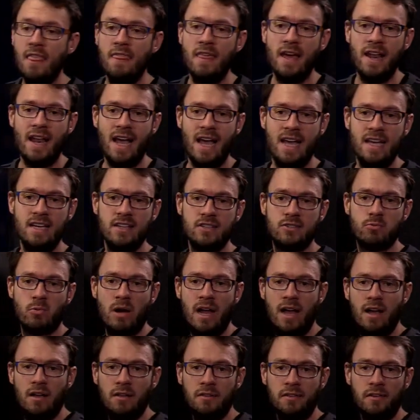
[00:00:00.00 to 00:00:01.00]
that A is
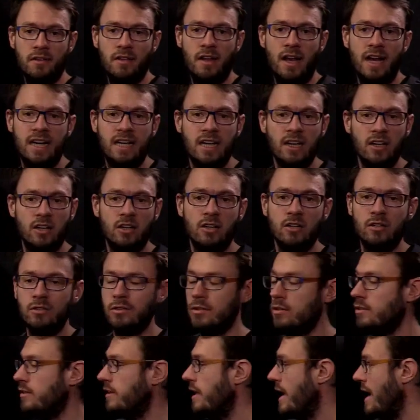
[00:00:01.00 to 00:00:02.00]
round, and I can
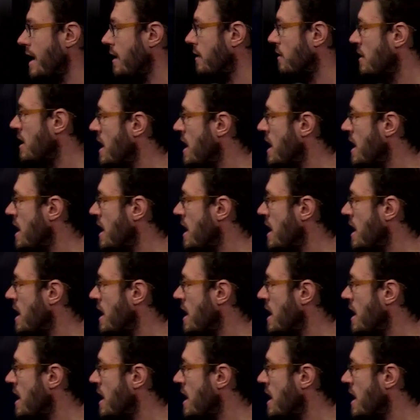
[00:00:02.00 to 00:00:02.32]
conclude that.